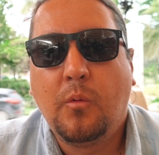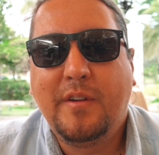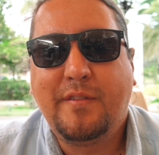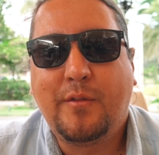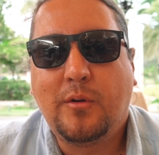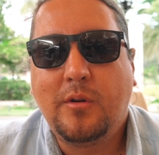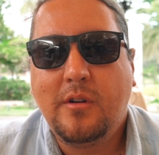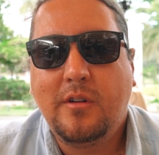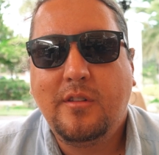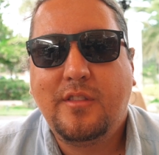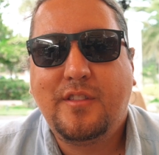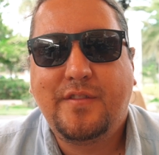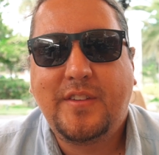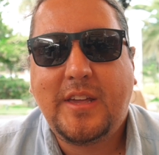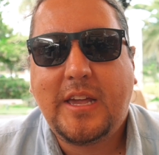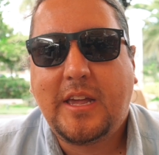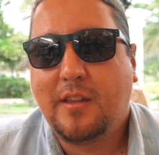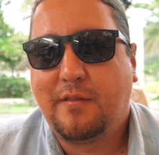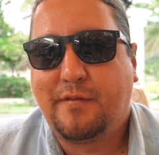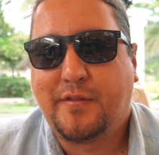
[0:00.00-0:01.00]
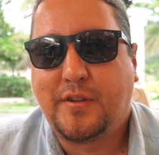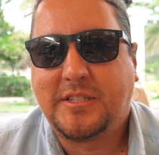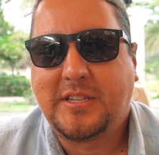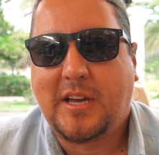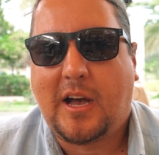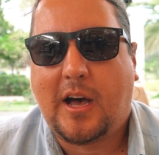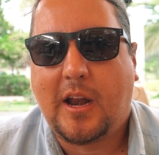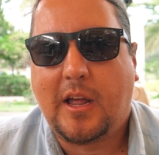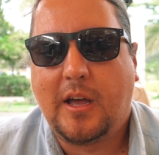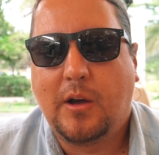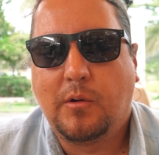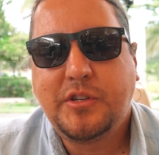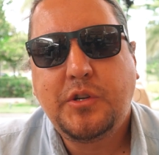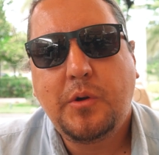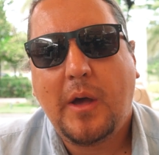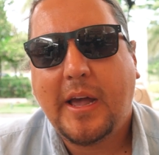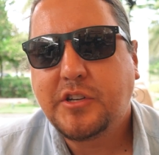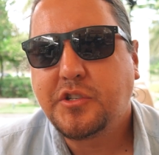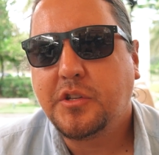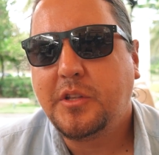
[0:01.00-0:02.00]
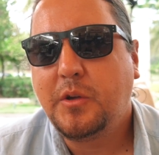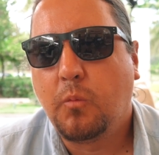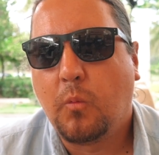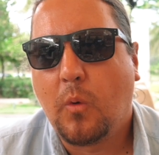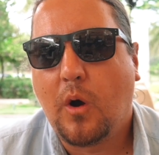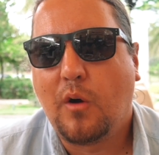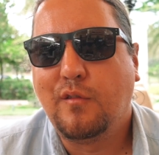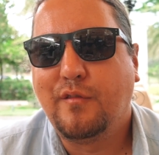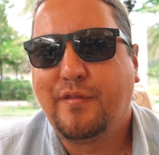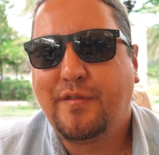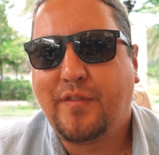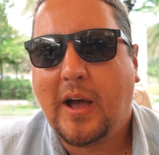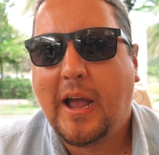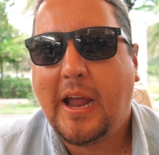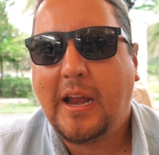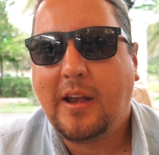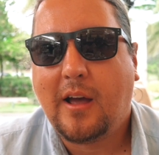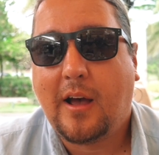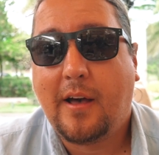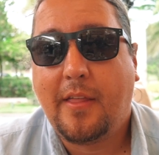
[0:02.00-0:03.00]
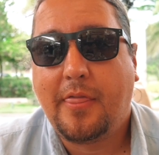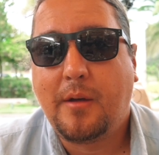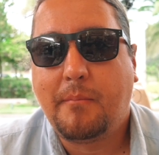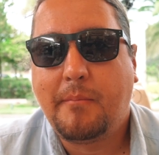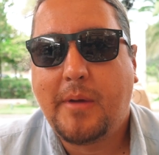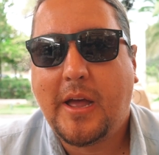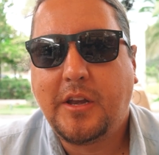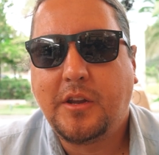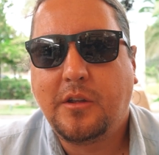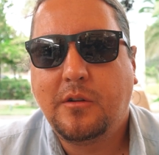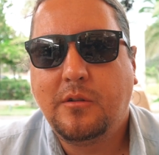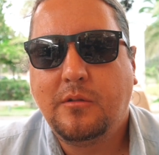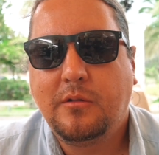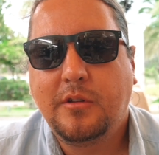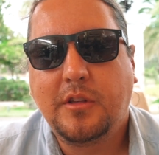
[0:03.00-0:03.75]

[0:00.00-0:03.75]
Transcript: We've ordered the vegan frittata, which you actually won't find on the menu.